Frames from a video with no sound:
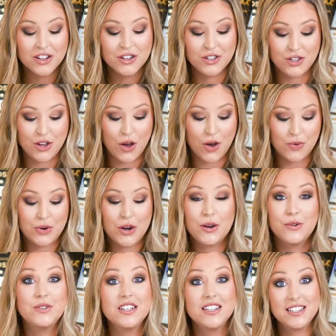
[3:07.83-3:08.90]
So
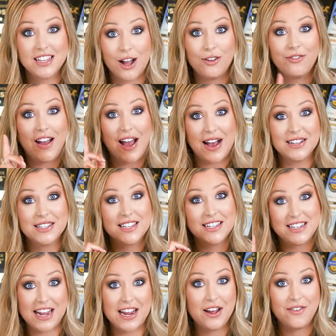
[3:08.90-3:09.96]
note to self, ask
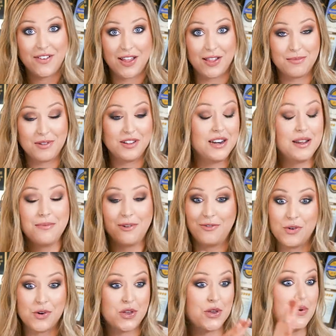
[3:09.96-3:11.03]
date availability
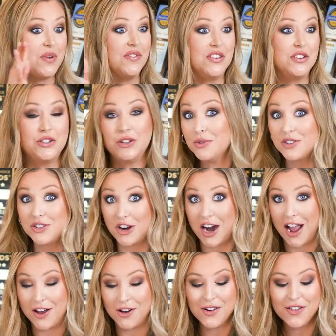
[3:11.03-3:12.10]
before you even do a
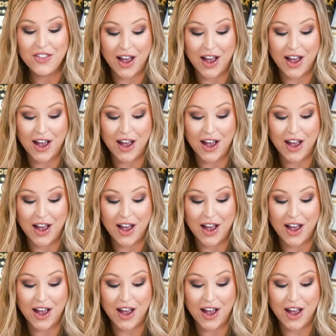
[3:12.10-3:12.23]
trial.